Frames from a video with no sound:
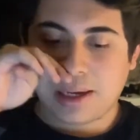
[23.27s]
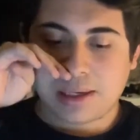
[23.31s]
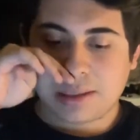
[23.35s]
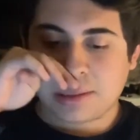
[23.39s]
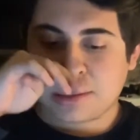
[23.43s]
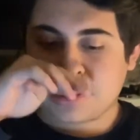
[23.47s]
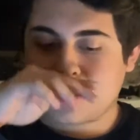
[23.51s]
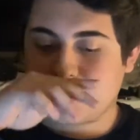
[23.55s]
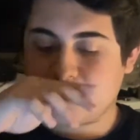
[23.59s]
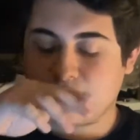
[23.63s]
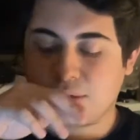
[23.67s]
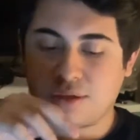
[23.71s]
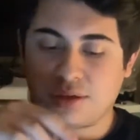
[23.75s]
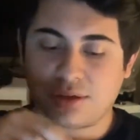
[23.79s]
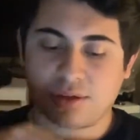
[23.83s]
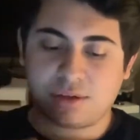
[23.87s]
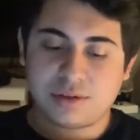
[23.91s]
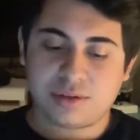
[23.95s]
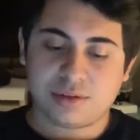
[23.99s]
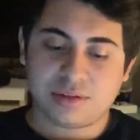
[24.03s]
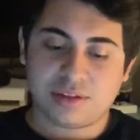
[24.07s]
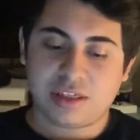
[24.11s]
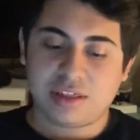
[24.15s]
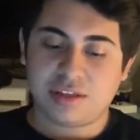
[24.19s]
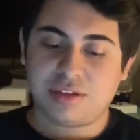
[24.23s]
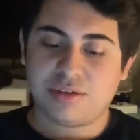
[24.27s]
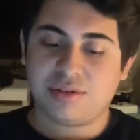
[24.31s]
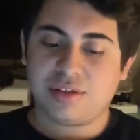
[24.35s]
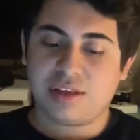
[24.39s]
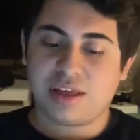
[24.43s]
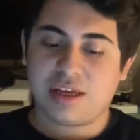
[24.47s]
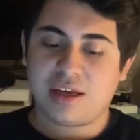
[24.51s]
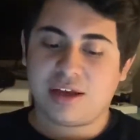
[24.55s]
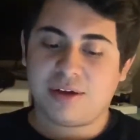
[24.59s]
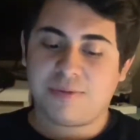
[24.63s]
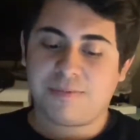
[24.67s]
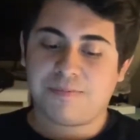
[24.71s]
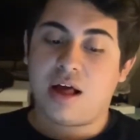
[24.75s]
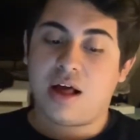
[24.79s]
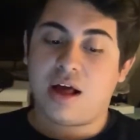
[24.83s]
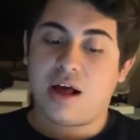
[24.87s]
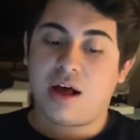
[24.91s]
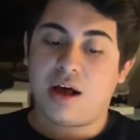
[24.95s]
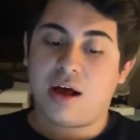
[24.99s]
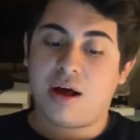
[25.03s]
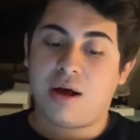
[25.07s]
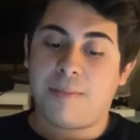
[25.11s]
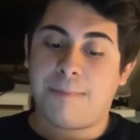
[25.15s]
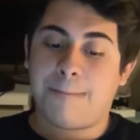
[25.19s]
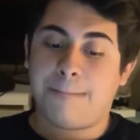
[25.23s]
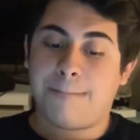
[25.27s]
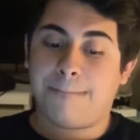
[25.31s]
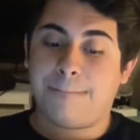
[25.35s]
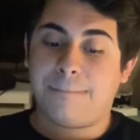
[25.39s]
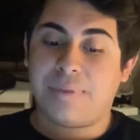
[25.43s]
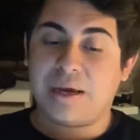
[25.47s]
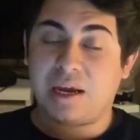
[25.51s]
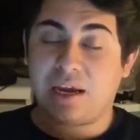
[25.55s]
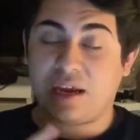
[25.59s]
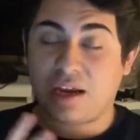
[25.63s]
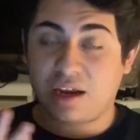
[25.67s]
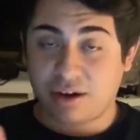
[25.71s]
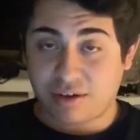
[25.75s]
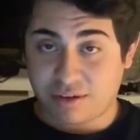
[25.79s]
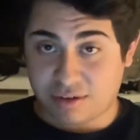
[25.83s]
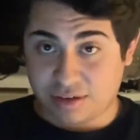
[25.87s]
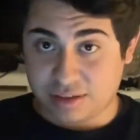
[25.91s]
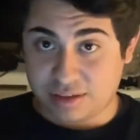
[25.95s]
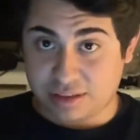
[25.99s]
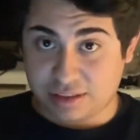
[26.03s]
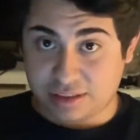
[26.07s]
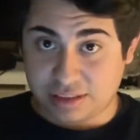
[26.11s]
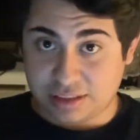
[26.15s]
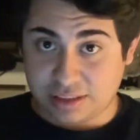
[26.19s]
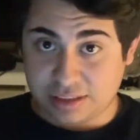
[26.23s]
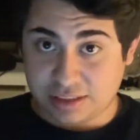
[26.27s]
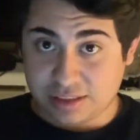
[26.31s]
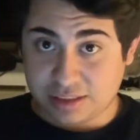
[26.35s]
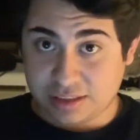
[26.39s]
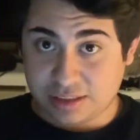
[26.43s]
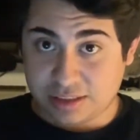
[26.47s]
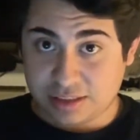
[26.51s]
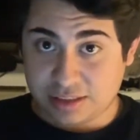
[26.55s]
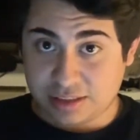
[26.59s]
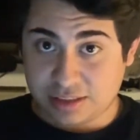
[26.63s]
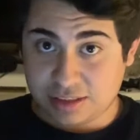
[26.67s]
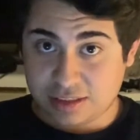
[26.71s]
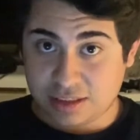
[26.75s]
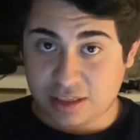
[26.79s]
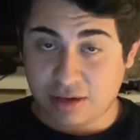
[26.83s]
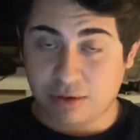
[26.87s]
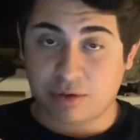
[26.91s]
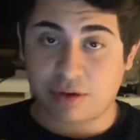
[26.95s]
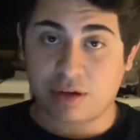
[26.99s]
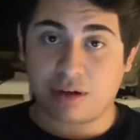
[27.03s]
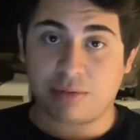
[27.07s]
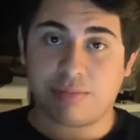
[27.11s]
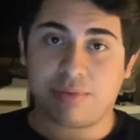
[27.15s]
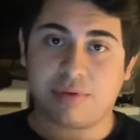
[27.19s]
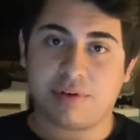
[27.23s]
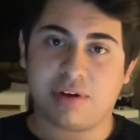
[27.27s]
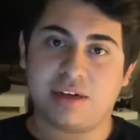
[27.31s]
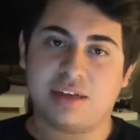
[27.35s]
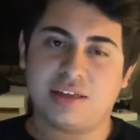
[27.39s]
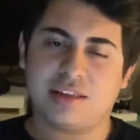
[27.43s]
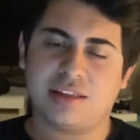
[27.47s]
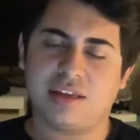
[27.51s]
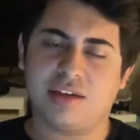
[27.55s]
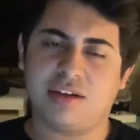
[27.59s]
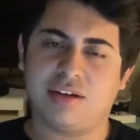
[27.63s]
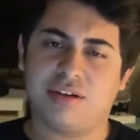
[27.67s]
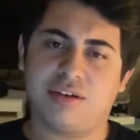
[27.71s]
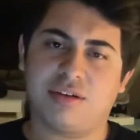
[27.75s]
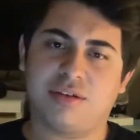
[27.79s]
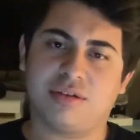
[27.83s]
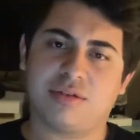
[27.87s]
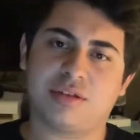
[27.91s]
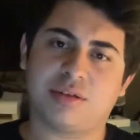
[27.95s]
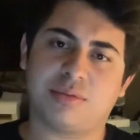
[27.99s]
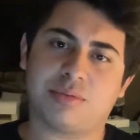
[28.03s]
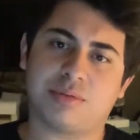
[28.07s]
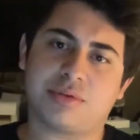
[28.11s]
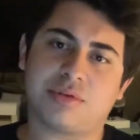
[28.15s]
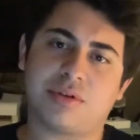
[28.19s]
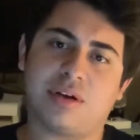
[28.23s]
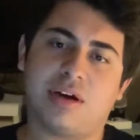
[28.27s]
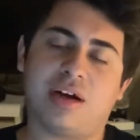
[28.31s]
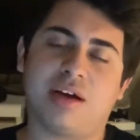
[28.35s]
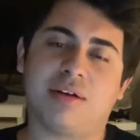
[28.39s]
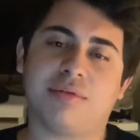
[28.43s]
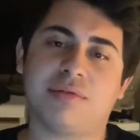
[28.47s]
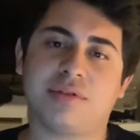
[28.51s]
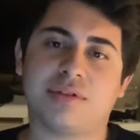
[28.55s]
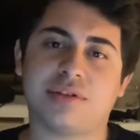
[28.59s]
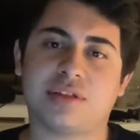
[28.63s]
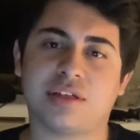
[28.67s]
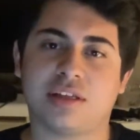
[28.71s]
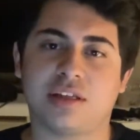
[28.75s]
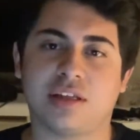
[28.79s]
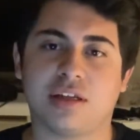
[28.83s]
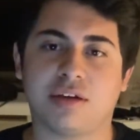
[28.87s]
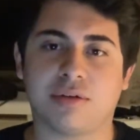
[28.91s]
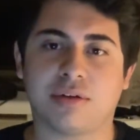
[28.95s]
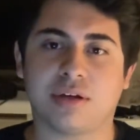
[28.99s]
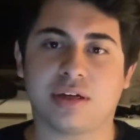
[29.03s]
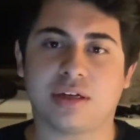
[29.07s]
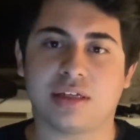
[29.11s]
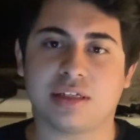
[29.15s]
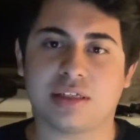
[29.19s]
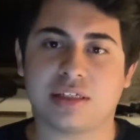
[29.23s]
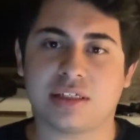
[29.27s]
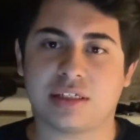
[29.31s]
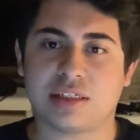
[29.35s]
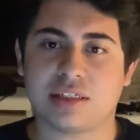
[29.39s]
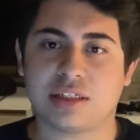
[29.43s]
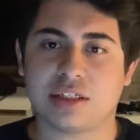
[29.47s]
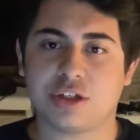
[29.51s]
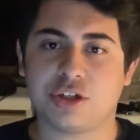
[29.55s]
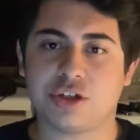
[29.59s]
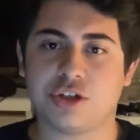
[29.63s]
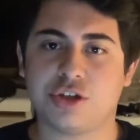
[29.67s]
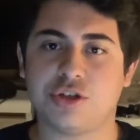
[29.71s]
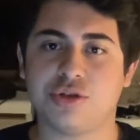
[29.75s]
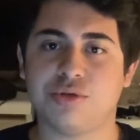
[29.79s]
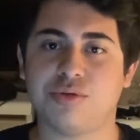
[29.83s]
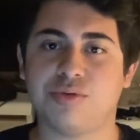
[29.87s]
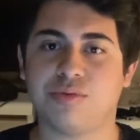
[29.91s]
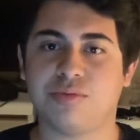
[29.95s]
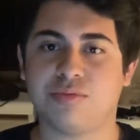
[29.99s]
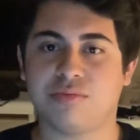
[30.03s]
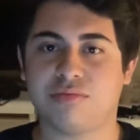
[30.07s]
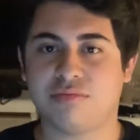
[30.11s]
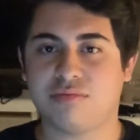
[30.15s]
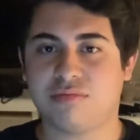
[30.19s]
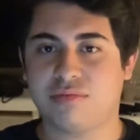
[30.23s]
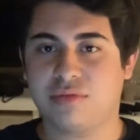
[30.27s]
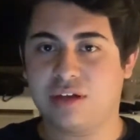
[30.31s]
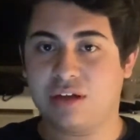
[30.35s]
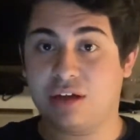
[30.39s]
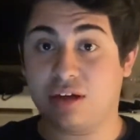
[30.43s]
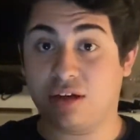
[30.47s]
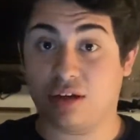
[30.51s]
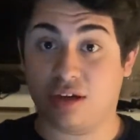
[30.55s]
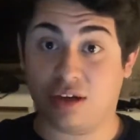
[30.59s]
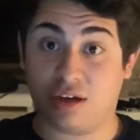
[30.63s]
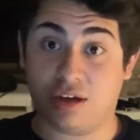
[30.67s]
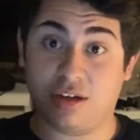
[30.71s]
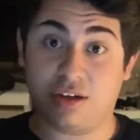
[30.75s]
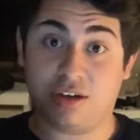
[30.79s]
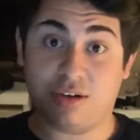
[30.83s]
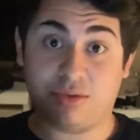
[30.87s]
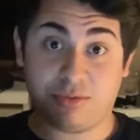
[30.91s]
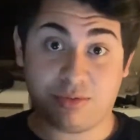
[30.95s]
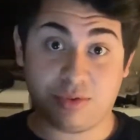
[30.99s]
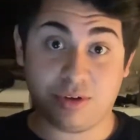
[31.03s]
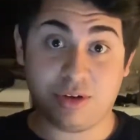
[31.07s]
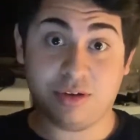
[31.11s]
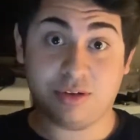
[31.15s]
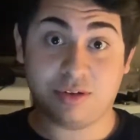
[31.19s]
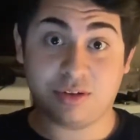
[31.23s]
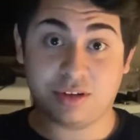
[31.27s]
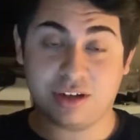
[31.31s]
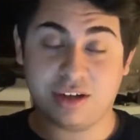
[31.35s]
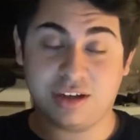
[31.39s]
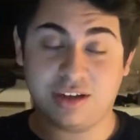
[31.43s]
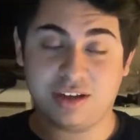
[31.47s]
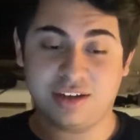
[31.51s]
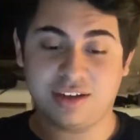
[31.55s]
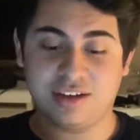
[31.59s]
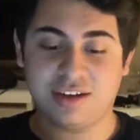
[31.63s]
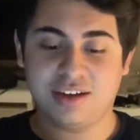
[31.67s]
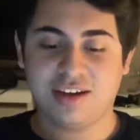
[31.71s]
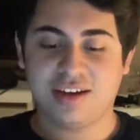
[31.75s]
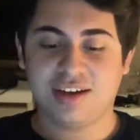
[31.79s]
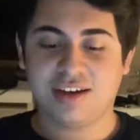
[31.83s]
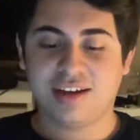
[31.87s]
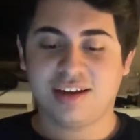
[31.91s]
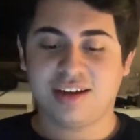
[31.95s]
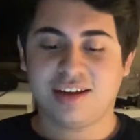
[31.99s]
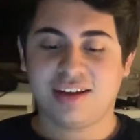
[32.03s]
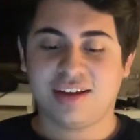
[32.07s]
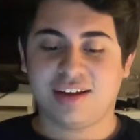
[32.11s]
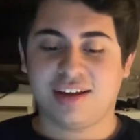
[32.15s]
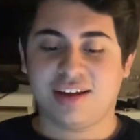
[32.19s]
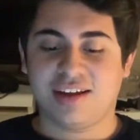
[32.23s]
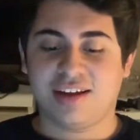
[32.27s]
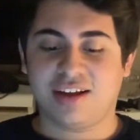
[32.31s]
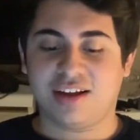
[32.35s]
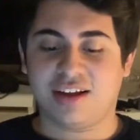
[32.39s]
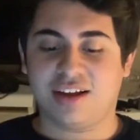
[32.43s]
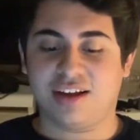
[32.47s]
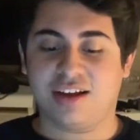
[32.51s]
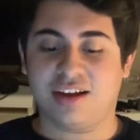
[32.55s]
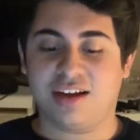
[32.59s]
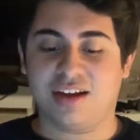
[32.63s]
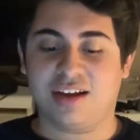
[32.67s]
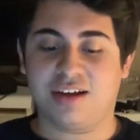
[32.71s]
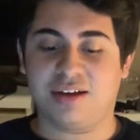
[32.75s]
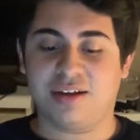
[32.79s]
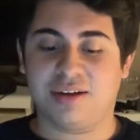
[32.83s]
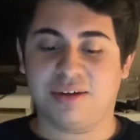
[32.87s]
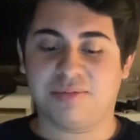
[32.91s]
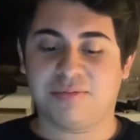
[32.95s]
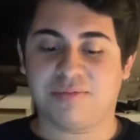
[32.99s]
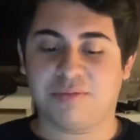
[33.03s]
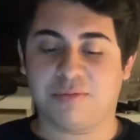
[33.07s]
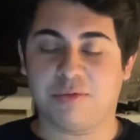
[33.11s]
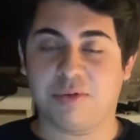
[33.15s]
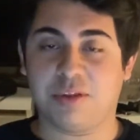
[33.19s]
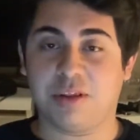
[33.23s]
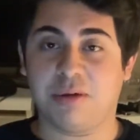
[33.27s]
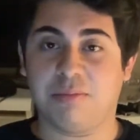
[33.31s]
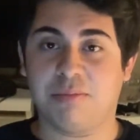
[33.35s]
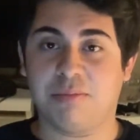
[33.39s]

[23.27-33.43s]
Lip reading: So they do that. Apparently, they were going to prank their subscribers and they were going to shoot a gun, a real gun, with a